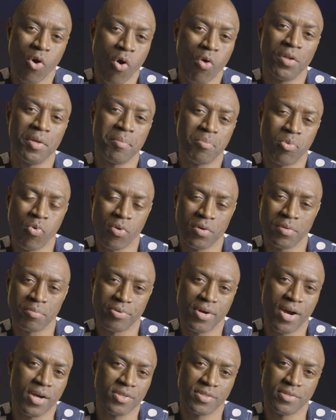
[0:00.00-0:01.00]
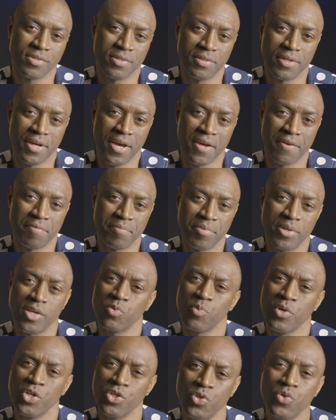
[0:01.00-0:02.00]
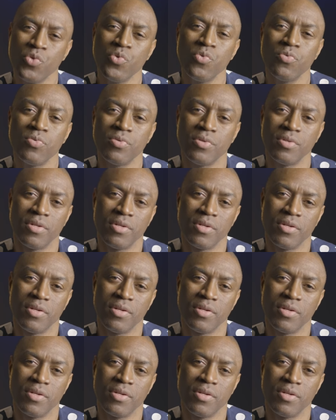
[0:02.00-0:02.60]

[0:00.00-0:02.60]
all-important process in life, because we do